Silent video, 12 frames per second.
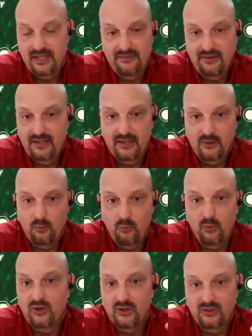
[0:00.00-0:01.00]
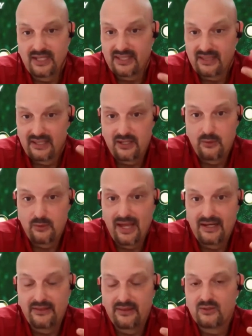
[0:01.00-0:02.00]
even the world, like the
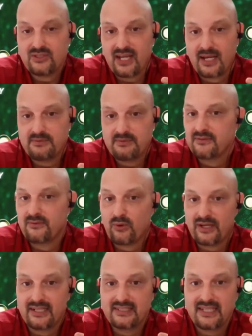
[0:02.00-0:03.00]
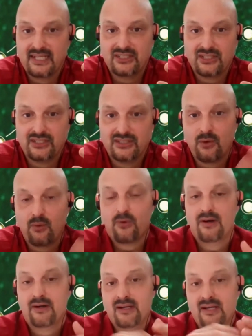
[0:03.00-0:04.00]
UN and those types of organizations,
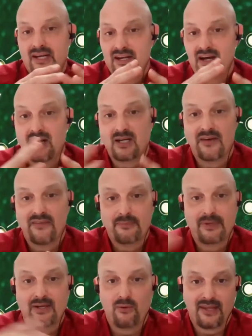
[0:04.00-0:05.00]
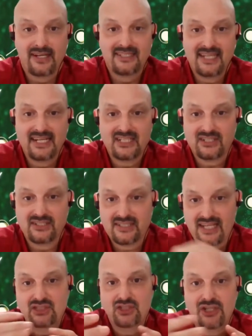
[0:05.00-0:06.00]
or non-government organizations,
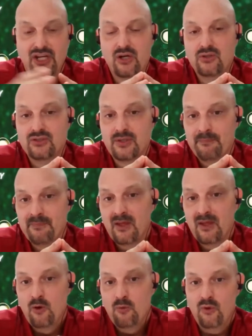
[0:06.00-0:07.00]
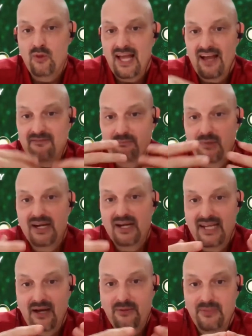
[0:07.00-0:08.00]
NGOs, will have
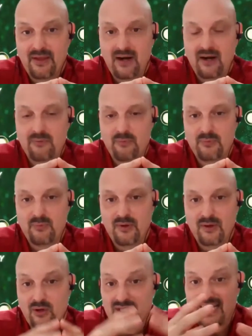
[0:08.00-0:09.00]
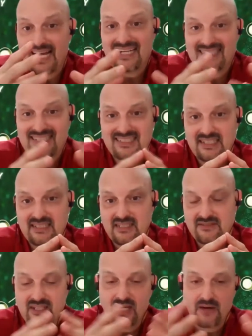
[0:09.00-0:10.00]
money out there, or tax
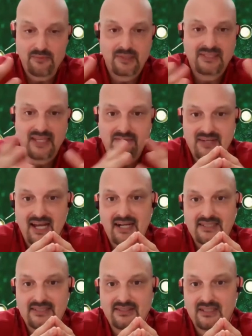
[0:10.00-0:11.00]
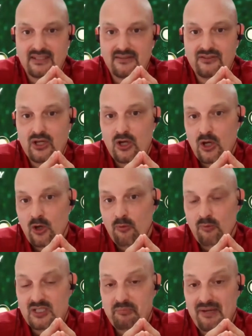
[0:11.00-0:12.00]
incentives. The governments have tax incentives
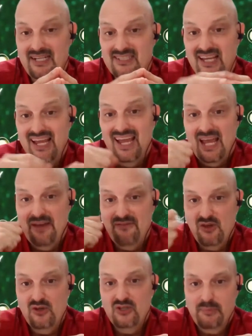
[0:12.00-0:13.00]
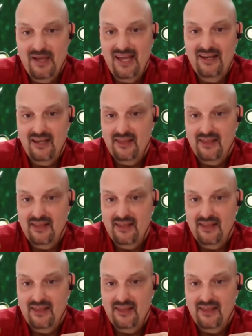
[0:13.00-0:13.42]
which means if you spend